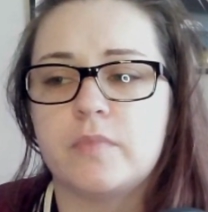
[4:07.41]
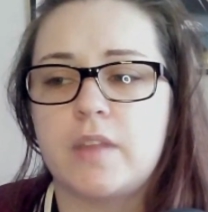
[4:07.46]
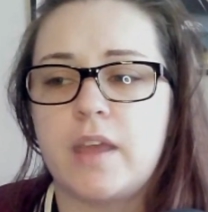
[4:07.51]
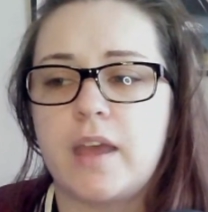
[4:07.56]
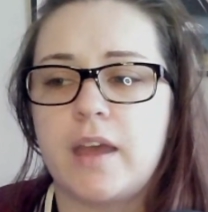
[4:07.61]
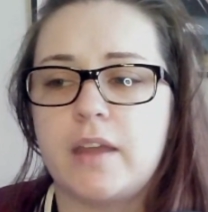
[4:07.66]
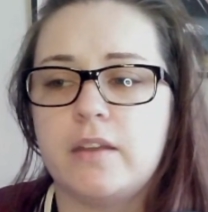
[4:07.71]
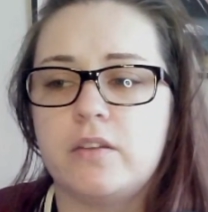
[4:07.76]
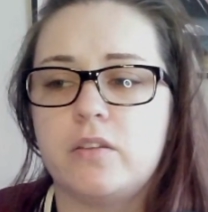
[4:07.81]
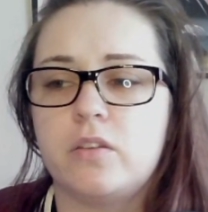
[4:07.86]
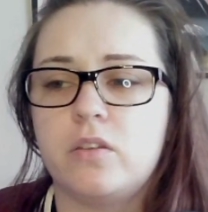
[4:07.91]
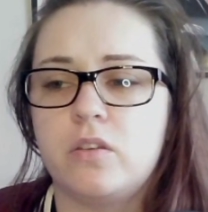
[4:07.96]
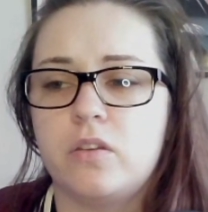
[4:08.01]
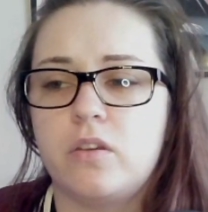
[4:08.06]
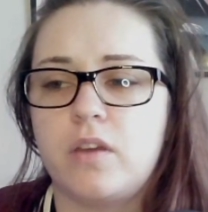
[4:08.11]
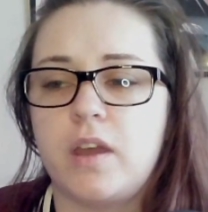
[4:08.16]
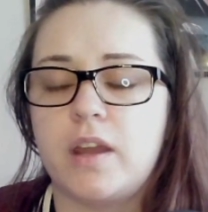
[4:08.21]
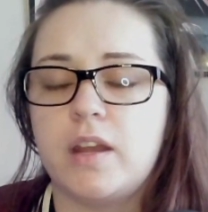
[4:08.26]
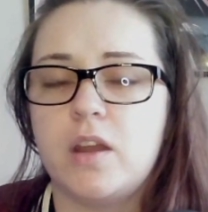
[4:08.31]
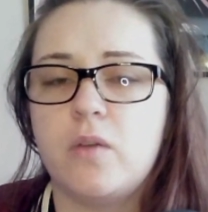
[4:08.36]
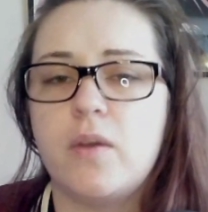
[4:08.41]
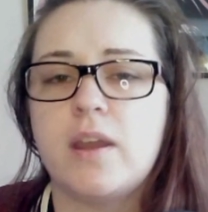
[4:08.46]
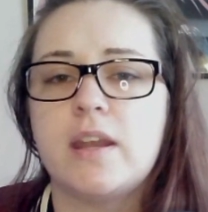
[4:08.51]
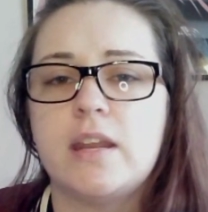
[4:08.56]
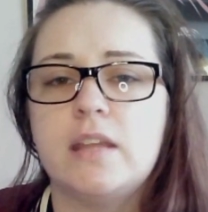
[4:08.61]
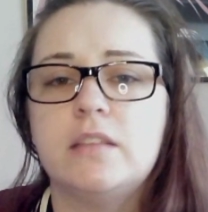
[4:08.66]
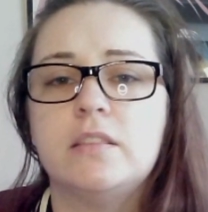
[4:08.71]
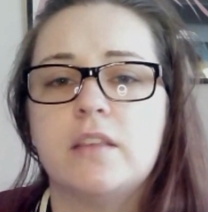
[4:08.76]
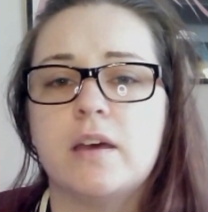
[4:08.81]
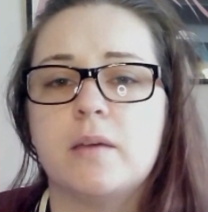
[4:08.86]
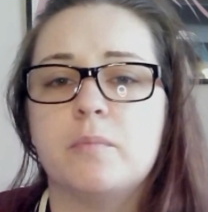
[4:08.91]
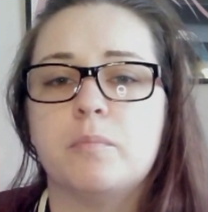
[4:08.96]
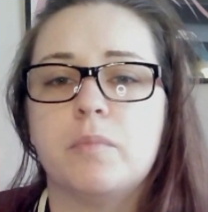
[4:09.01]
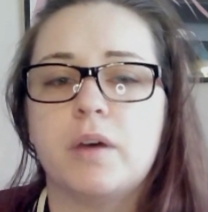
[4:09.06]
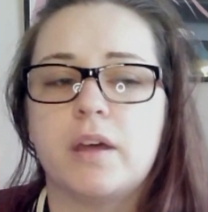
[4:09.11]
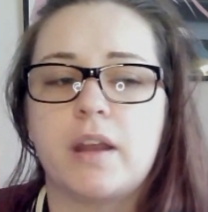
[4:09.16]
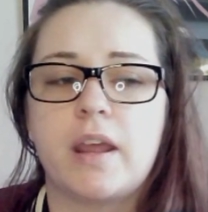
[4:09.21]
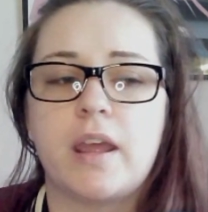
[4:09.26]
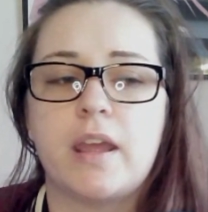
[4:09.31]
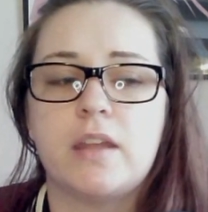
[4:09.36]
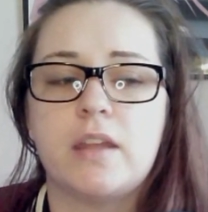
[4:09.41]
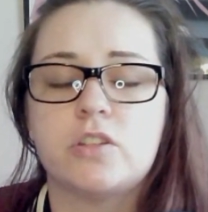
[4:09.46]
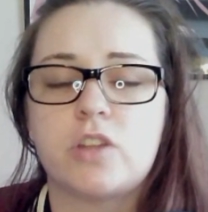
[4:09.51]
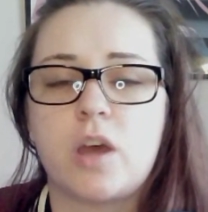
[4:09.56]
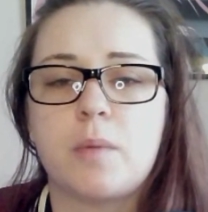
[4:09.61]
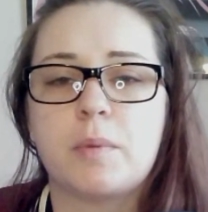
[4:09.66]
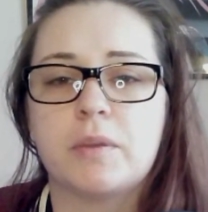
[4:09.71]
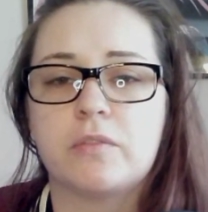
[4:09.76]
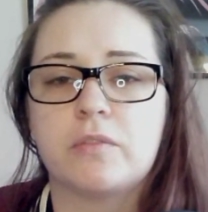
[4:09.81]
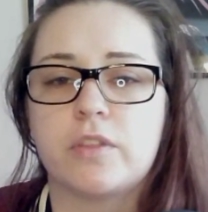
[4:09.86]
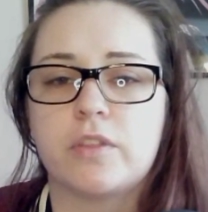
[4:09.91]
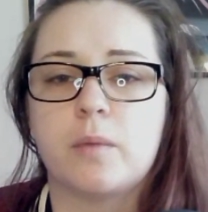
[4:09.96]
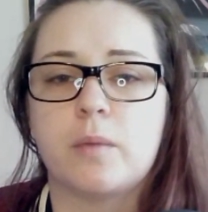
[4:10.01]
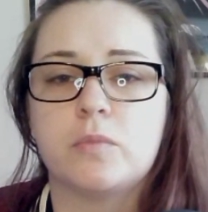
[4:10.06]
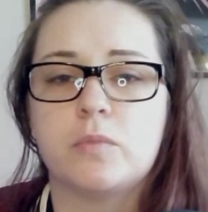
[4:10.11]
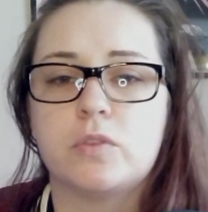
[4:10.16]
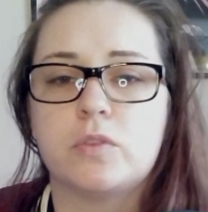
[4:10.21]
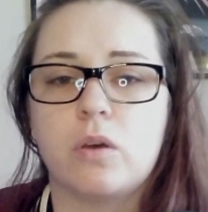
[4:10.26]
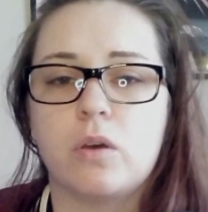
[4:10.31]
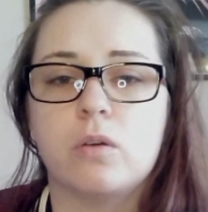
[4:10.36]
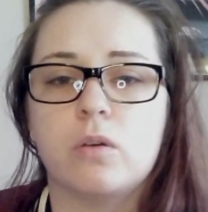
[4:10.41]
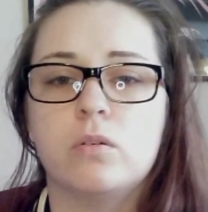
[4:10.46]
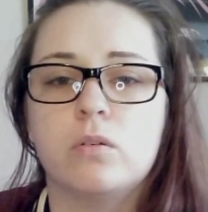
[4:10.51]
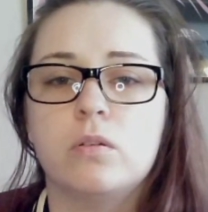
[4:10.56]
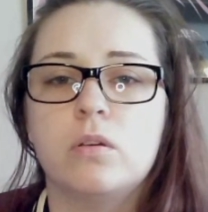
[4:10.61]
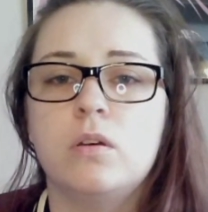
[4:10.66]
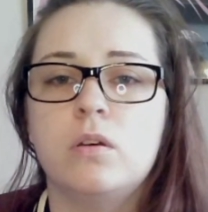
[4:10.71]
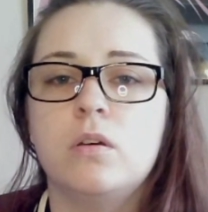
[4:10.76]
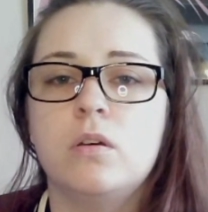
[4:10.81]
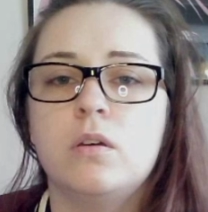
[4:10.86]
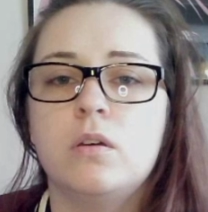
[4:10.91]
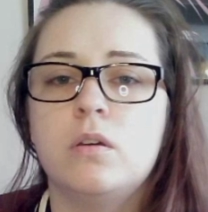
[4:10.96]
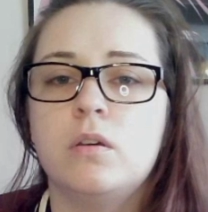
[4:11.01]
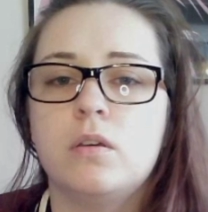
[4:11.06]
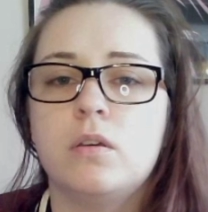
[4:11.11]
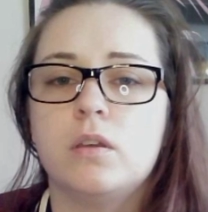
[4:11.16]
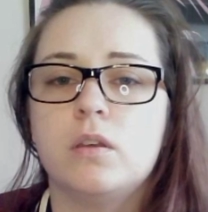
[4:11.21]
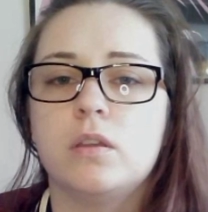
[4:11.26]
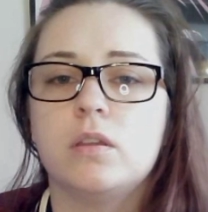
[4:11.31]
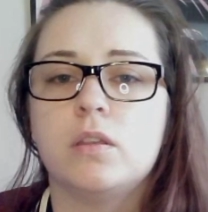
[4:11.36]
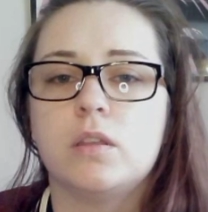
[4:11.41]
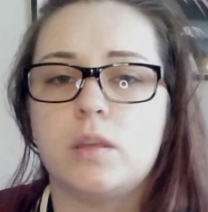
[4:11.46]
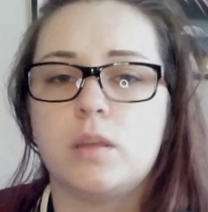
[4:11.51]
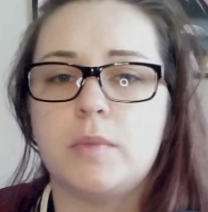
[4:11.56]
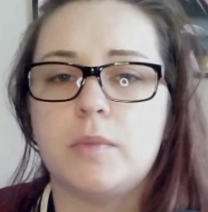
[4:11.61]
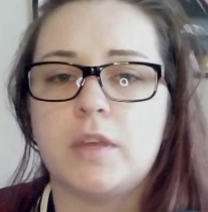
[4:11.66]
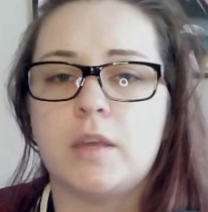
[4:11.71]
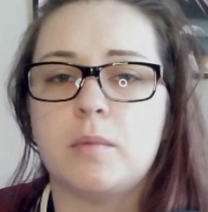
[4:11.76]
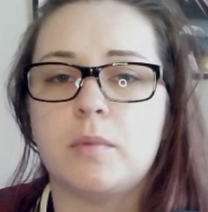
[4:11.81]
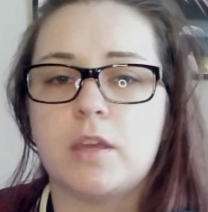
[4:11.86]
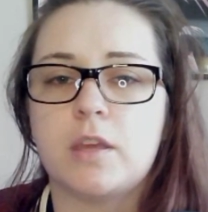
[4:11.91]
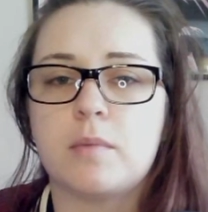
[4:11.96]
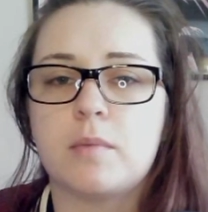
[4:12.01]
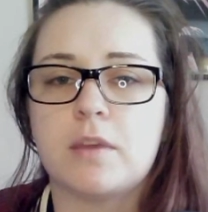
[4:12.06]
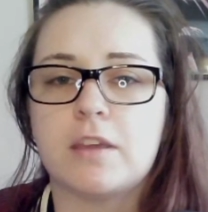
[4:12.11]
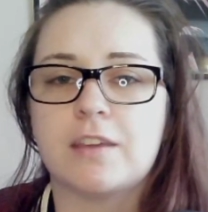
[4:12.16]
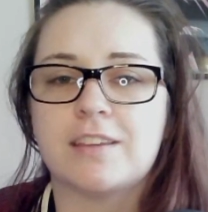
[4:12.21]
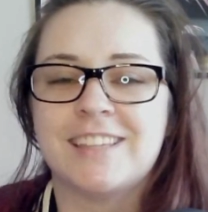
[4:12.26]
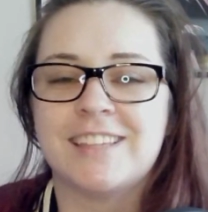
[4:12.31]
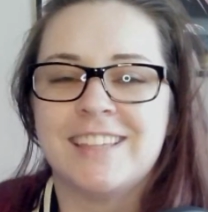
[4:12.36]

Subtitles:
And I know I need them, but I hate shopping for them, so gimme, gimme, gimme.